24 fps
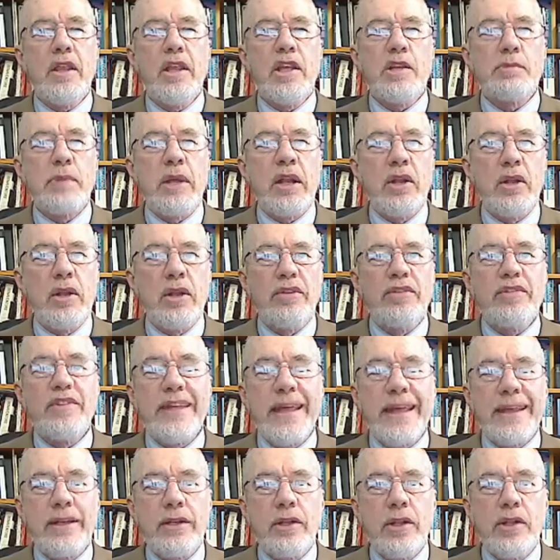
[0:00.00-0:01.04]
There's been a lot of
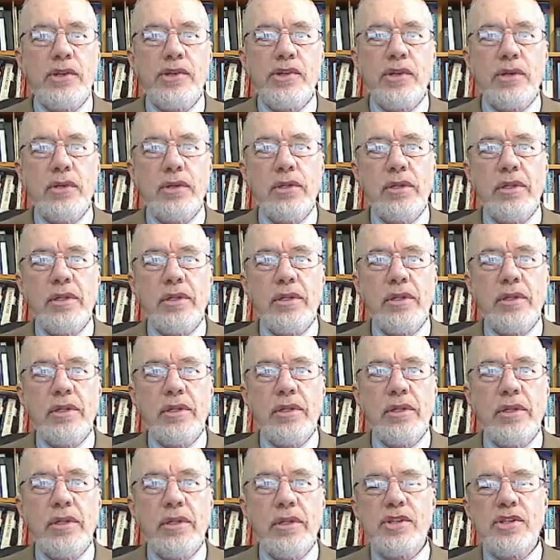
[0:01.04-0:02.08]
technological
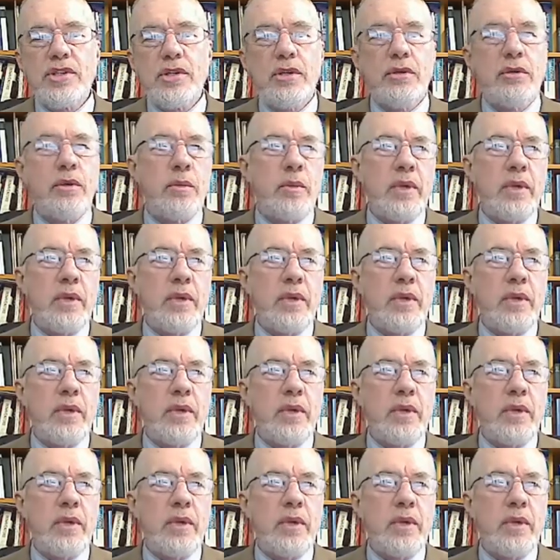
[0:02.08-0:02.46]
improvements too,